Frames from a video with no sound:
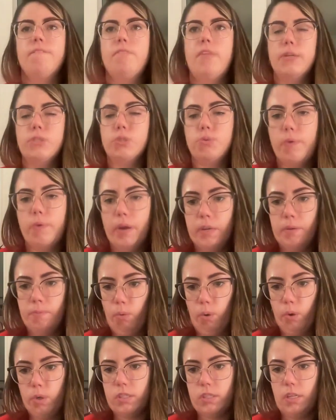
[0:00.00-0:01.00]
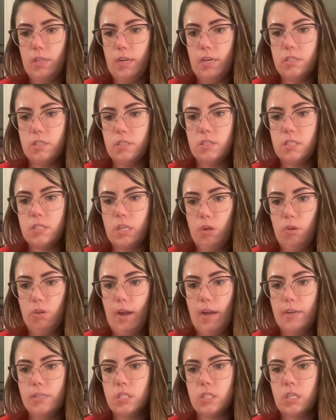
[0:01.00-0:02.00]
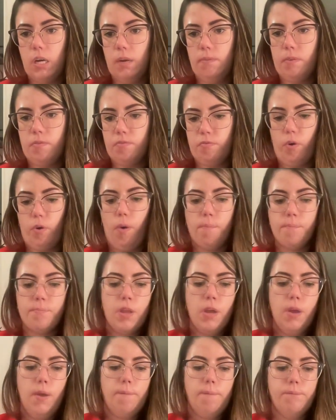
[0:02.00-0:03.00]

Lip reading: That's where immortalized cell lines coming from.